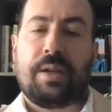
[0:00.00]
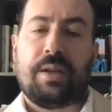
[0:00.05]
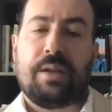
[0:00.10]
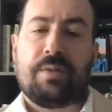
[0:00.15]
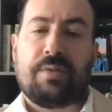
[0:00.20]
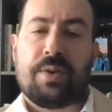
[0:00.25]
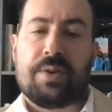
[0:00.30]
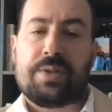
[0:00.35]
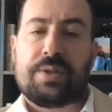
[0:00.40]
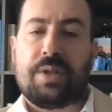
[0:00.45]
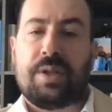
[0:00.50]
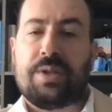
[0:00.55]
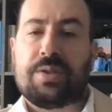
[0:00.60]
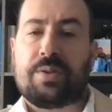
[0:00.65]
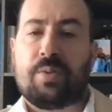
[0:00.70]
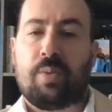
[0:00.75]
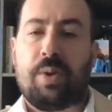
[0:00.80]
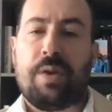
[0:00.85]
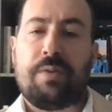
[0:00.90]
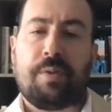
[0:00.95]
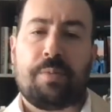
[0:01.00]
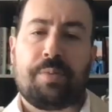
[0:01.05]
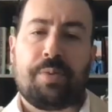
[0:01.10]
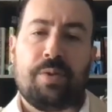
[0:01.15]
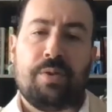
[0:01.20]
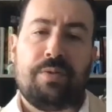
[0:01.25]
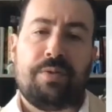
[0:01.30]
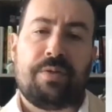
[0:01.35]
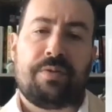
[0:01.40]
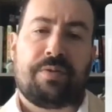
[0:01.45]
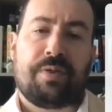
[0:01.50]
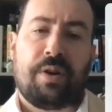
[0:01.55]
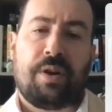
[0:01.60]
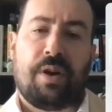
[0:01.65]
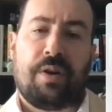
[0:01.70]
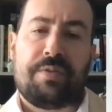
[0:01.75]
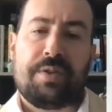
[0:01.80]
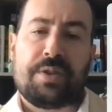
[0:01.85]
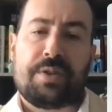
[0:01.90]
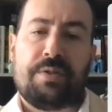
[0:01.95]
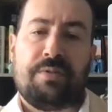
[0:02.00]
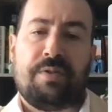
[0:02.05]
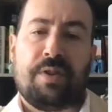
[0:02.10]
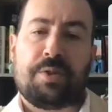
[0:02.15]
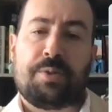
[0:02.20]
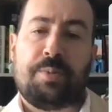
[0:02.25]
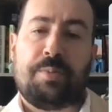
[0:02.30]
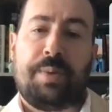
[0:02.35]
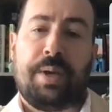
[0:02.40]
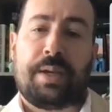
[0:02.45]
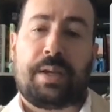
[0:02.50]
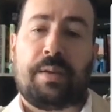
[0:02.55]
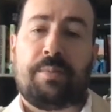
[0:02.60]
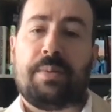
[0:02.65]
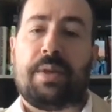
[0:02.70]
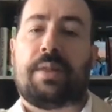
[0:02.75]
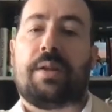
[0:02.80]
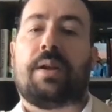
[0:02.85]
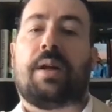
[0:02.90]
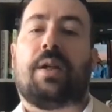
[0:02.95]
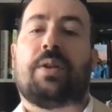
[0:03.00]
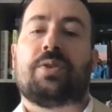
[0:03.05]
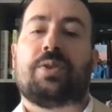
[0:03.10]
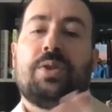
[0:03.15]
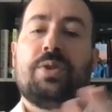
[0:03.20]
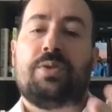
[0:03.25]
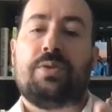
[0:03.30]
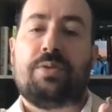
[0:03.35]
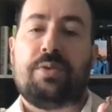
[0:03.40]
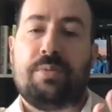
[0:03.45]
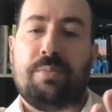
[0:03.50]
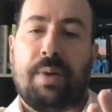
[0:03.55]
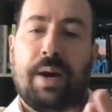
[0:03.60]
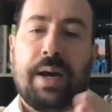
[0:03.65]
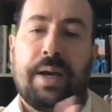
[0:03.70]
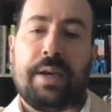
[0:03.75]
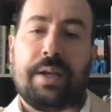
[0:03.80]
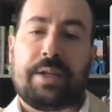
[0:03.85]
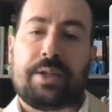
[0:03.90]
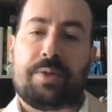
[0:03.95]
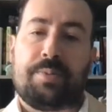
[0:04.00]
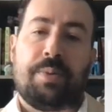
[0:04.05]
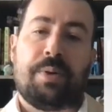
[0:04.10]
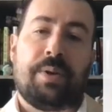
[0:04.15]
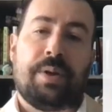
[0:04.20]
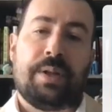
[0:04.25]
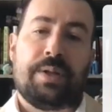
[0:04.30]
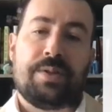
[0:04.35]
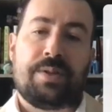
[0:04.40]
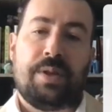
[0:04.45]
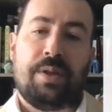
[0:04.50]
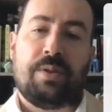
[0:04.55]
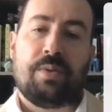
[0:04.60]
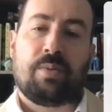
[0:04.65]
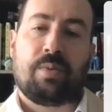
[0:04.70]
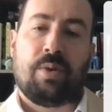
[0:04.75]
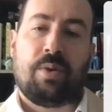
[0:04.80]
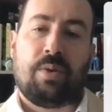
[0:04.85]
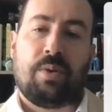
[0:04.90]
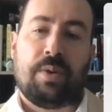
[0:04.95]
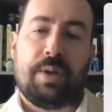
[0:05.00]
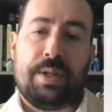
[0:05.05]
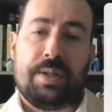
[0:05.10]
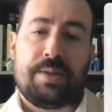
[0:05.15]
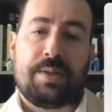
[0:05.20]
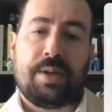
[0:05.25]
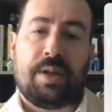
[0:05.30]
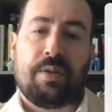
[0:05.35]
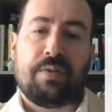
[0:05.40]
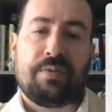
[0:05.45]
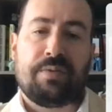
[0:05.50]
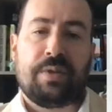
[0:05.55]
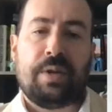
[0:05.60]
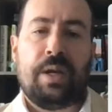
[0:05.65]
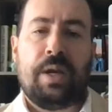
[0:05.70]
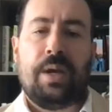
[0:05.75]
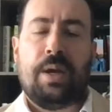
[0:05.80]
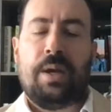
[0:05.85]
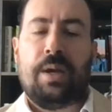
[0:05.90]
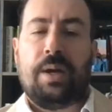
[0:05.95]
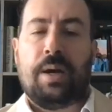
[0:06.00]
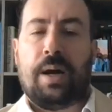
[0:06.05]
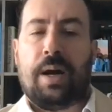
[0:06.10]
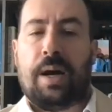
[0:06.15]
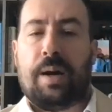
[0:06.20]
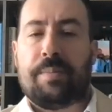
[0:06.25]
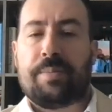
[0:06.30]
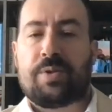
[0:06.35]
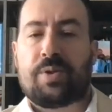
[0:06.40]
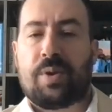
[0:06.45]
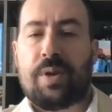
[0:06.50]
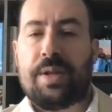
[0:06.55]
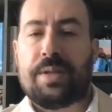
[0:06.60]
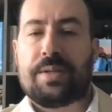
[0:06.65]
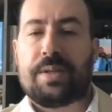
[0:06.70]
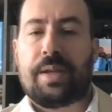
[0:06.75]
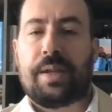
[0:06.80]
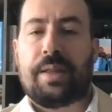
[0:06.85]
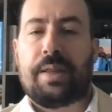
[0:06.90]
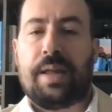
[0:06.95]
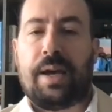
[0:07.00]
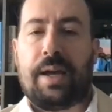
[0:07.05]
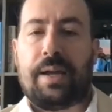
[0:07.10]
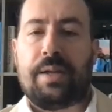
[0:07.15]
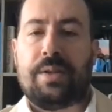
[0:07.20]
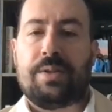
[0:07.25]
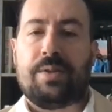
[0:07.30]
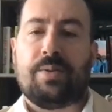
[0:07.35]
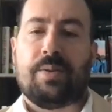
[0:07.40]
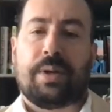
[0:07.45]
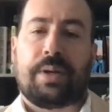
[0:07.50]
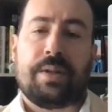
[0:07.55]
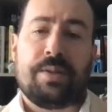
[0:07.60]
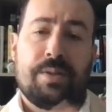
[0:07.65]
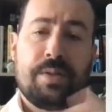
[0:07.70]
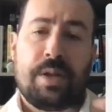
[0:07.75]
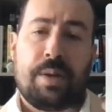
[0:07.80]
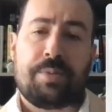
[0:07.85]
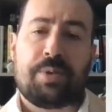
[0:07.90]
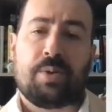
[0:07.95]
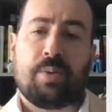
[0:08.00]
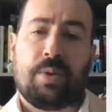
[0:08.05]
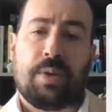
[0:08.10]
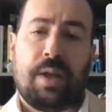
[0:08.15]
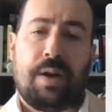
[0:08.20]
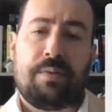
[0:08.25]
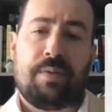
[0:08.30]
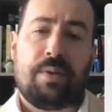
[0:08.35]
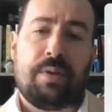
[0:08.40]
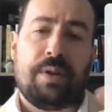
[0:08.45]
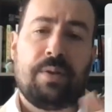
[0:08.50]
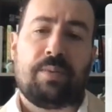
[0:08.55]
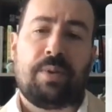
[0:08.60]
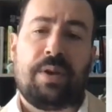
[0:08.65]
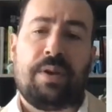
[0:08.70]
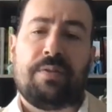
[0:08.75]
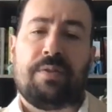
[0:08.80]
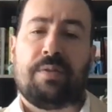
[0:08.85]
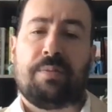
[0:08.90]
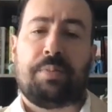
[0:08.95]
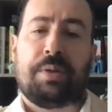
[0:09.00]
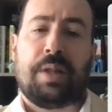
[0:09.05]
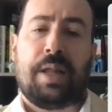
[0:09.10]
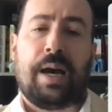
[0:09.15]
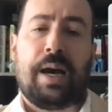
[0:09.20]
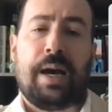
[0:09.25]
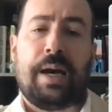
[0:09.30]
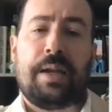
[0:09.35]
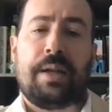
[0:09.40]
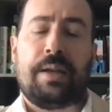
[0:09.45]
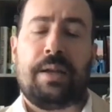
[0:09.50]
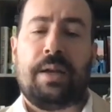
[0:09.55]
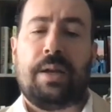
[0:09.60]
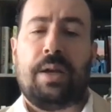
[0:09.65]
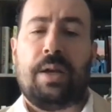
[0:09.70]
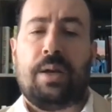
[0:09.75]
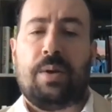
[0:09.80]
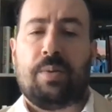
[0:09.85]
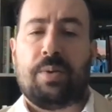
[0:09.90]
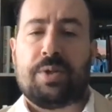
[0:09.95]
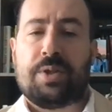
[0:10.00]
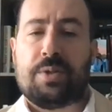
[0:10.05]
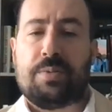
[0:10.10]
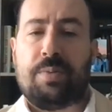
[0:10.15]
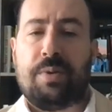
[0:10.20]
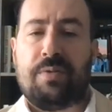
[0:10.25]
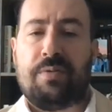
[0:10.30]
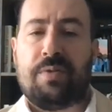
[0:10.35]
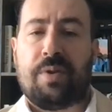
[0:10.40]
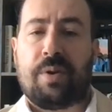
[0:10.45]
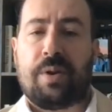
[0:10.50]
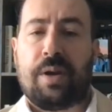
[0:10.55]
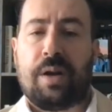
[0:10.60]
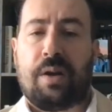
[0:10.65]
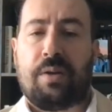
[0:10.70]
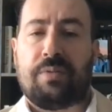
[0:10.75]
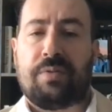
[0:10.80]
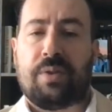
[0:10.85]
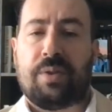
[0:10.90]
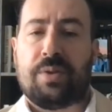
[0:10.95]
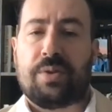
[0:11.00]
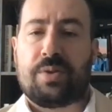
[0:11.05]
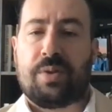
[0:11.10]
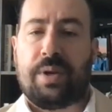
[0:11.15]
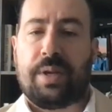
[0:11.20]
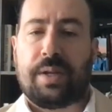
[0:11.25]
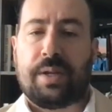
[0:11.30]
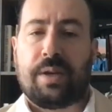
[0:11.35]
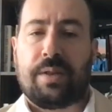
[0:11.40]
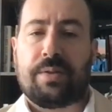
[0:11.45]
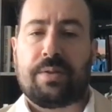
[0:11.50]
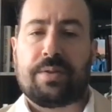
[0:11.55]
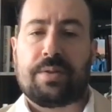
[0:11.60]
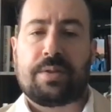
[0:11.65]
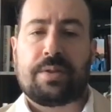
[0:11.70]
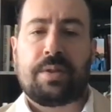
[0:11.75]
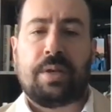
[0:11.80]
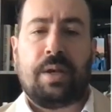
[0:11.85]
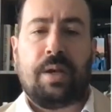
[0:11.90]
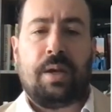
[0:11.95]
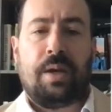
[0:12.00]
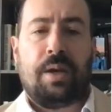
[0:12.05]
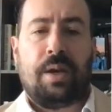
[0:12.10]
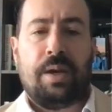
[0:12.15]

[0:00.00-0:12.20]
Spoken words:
Banking University? So we have a proven front office investment banking methodology due to my experience in the role itself. Translating that into a conceptual level that we have applied, which has been very helpful in training others.